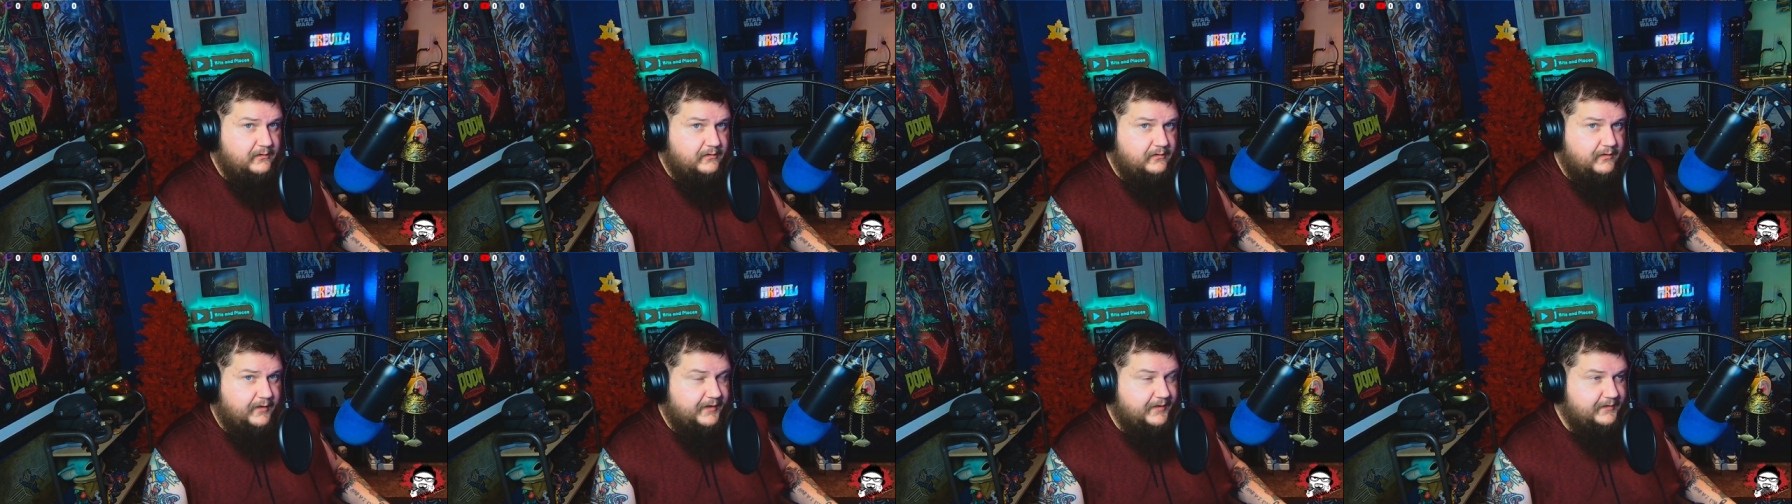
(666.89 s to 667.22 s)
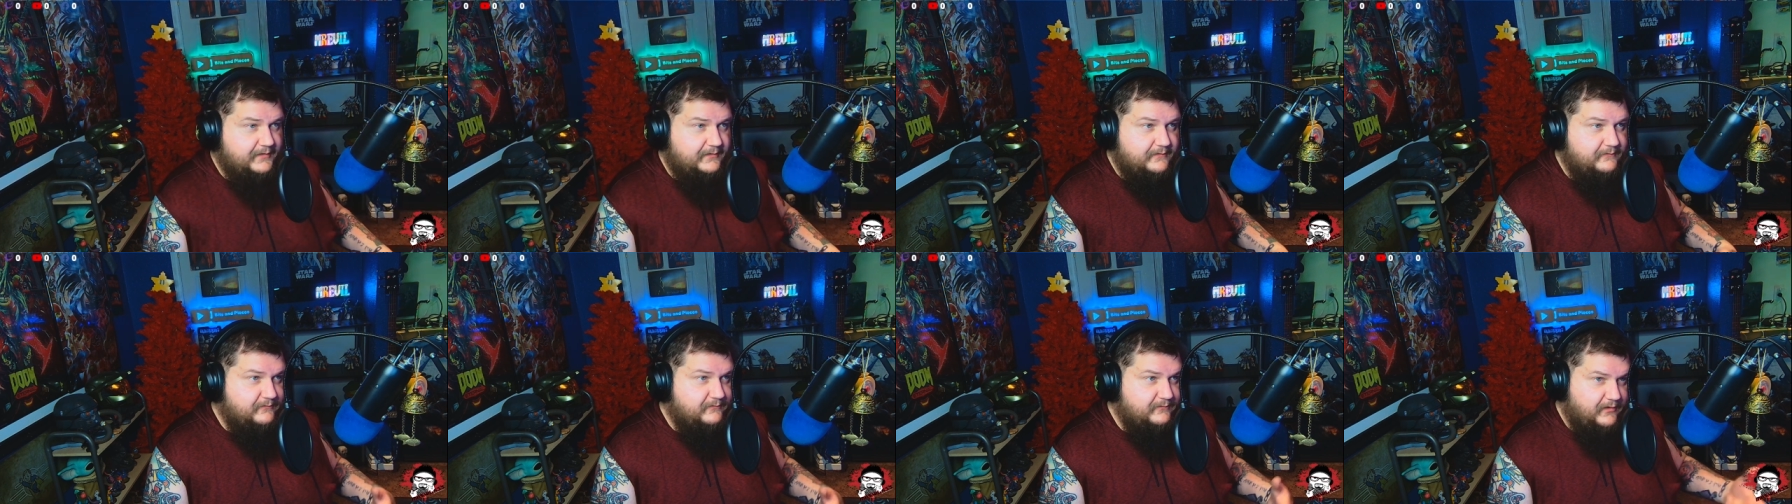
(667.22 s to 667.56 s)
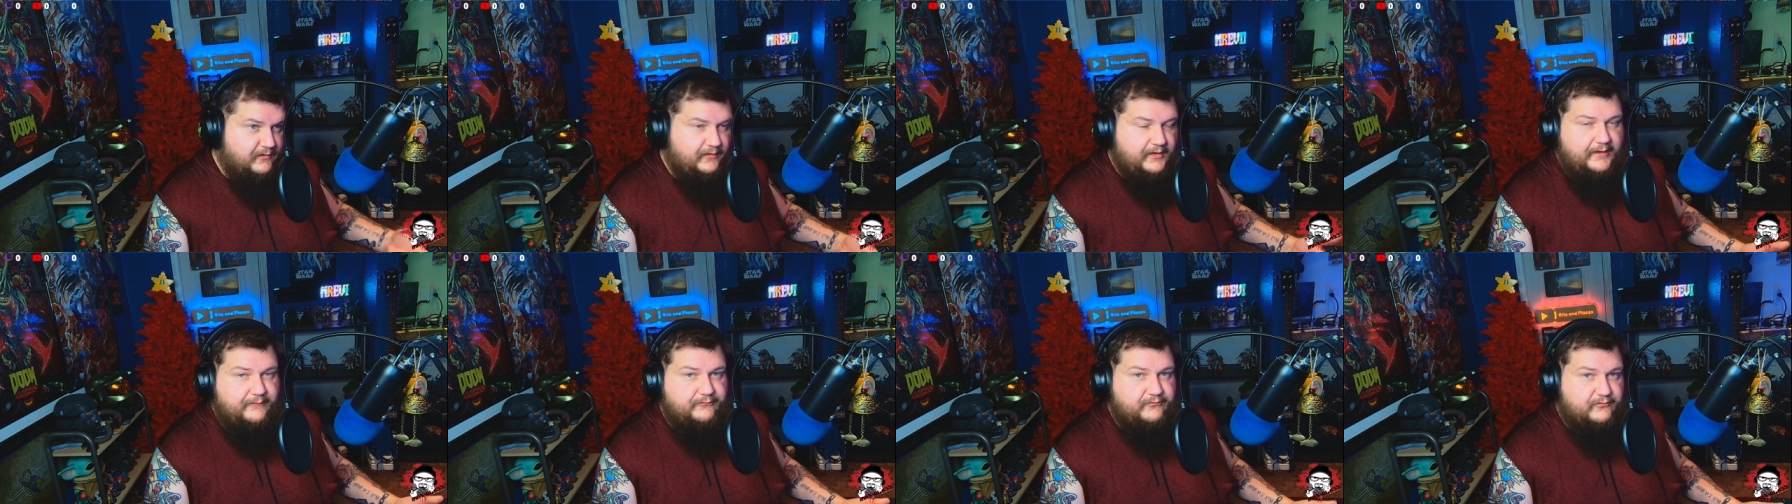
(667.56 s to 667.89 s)
like the
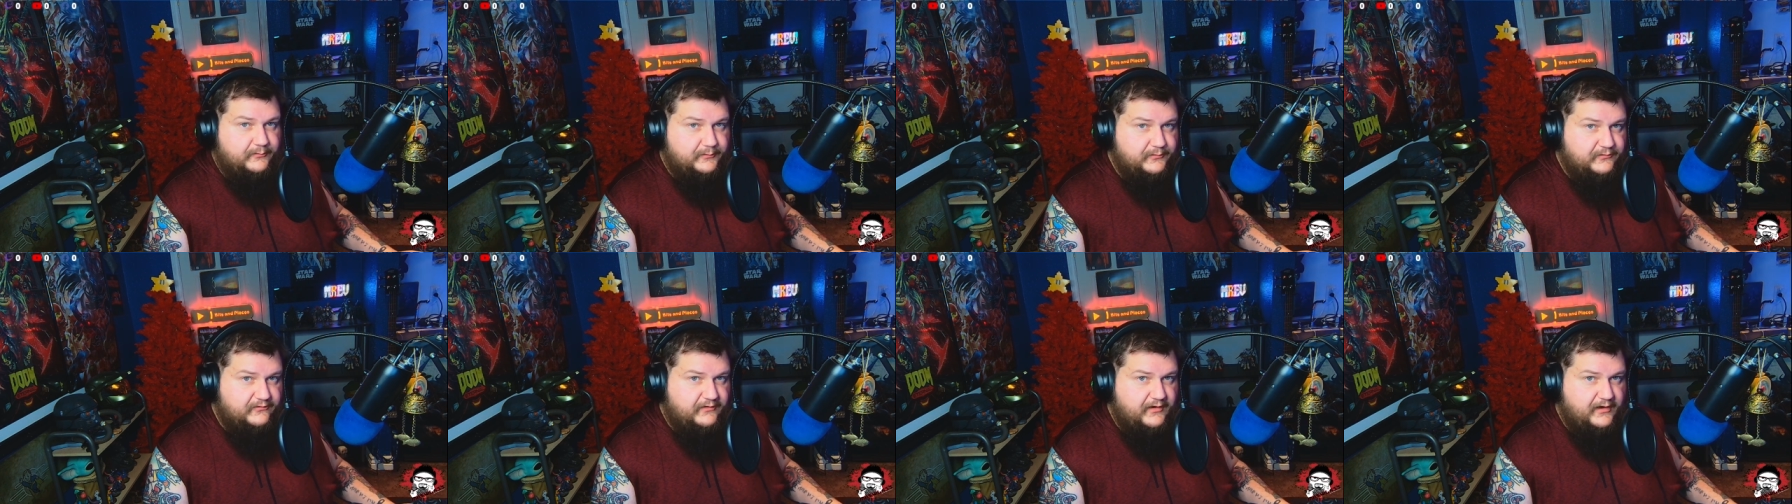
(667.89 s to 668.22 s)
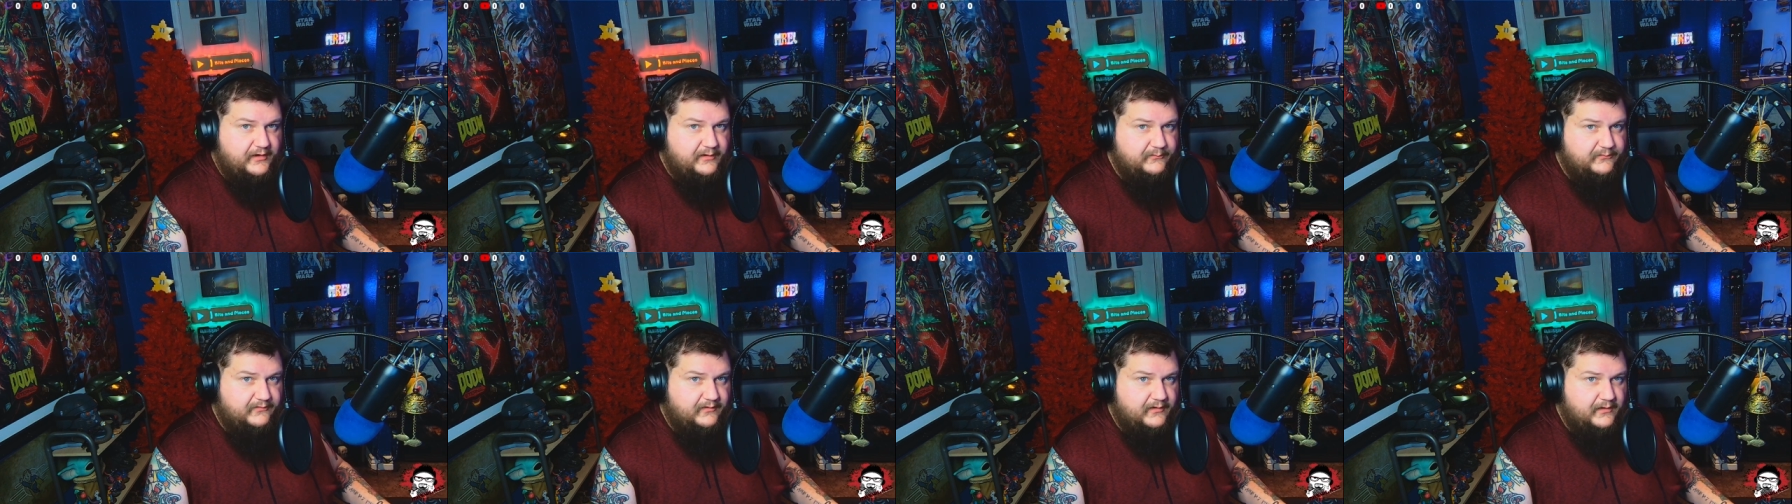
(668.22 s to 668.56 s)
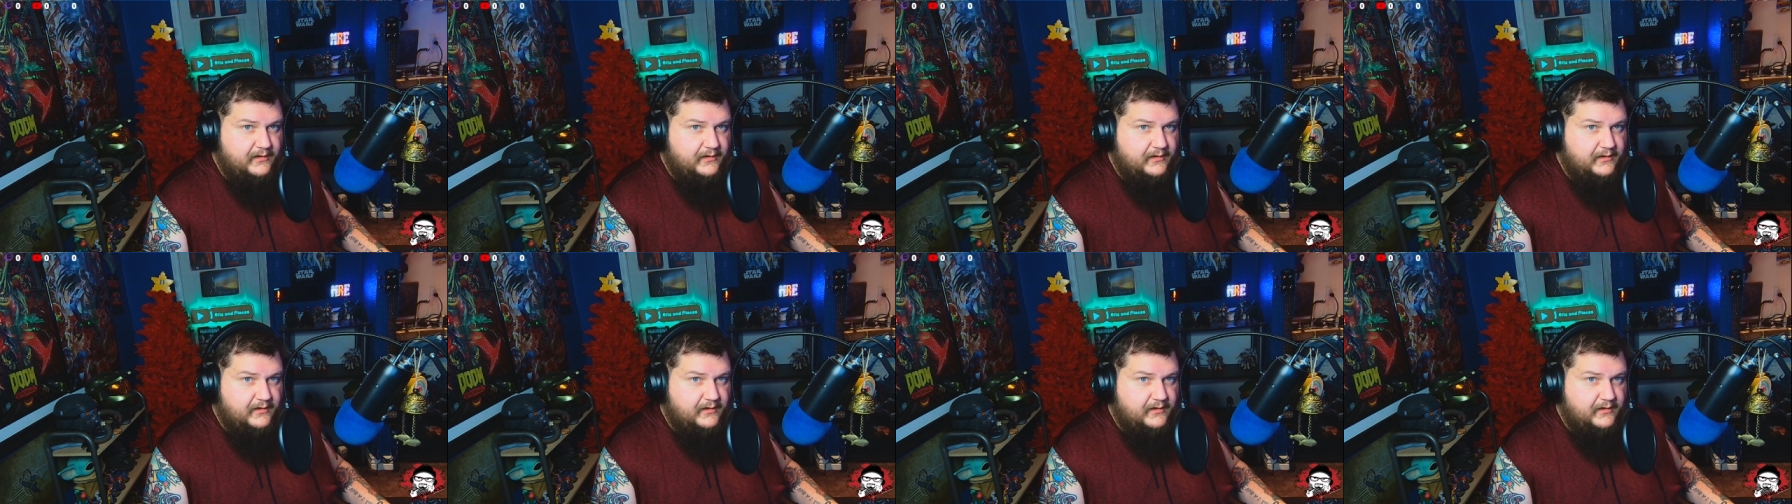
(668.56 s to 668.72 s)
live service games.